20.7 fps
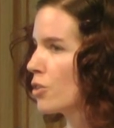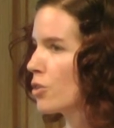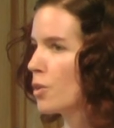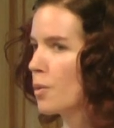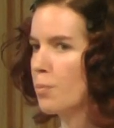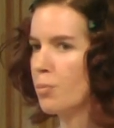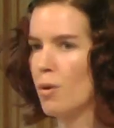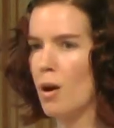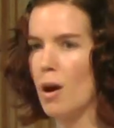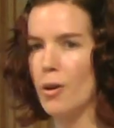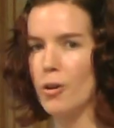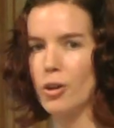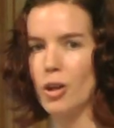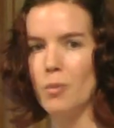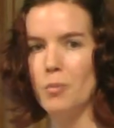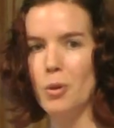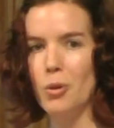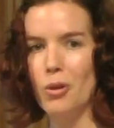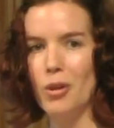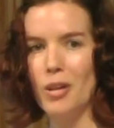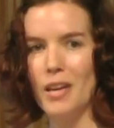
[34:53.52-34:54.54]
the broader
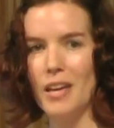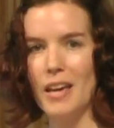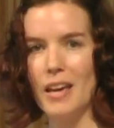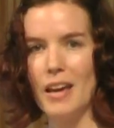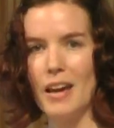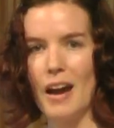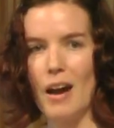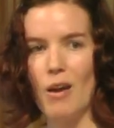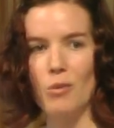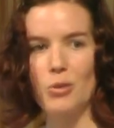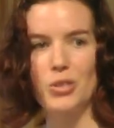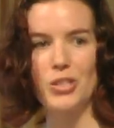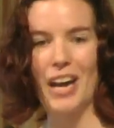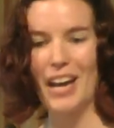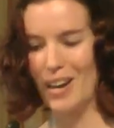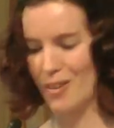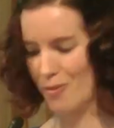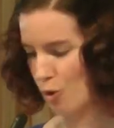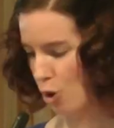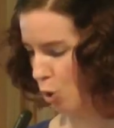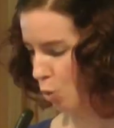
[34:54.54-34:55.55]
community
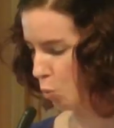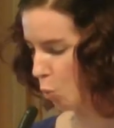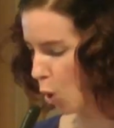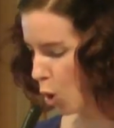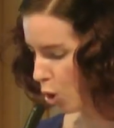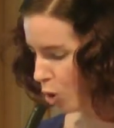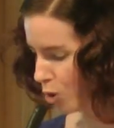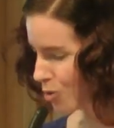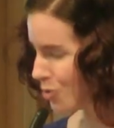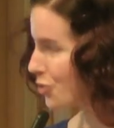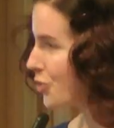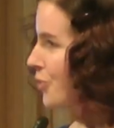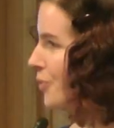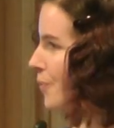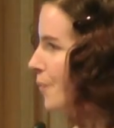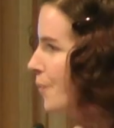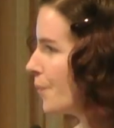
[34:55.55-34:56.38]
outside of our walls.